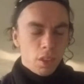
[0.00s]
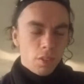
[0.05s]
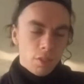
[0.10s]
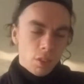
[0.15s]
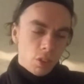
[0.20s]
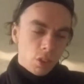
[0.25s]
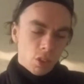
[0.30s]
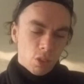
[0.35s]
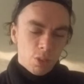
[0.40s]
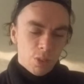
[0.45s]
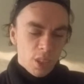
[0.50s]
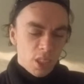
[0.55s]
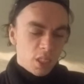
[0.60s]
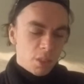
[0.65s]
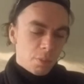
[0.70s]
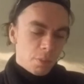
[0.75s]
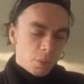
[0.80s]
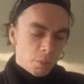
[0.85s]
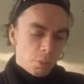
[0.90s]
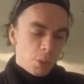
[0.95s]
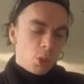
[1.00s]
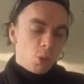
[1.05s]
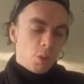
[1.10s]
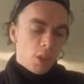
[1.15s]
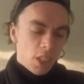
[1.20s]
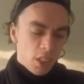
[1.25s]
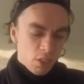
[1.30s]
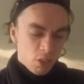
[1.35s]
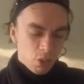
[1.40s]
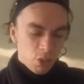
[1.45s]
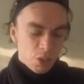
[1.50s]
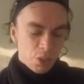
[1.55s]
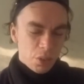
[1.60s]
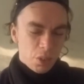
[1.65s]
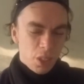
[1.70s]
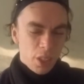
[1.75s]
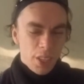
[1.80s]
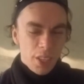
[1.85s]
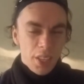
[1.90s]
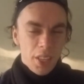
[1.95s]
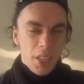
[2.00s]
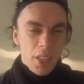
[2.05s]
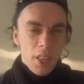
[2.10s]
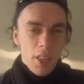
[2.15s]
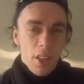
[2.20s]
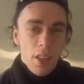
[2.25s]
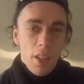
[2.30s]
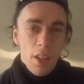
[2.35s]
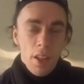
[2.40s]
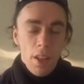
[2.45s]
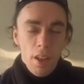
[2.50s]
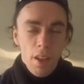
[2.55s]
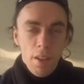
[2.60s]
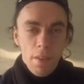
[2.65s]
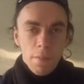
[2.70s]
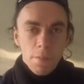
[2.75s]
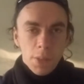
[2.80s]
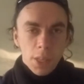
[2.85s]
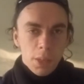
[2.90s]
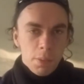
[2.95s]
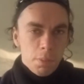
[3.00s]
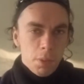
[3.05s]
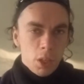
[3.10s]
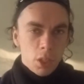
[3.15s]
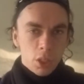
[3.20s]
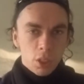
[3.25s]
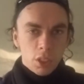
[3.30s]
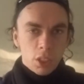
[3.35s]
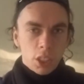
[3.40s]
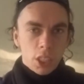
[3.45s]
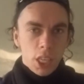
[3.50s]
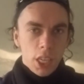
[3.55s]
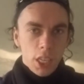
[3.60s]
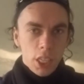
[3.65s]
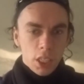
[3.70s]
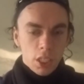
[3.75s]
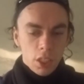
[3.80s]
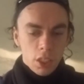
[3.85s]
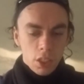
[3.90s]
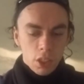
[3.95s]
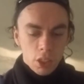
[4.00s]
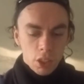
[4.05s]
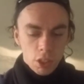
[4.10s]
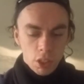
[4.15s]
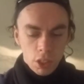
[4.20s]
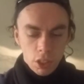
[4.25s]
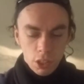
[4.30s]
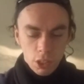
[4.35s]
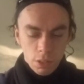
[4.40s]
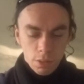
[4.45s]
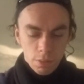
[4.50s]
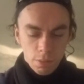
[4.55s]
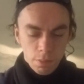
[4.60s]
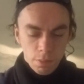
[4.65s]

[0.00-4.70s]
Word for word: have also vitamin B12. In most cases,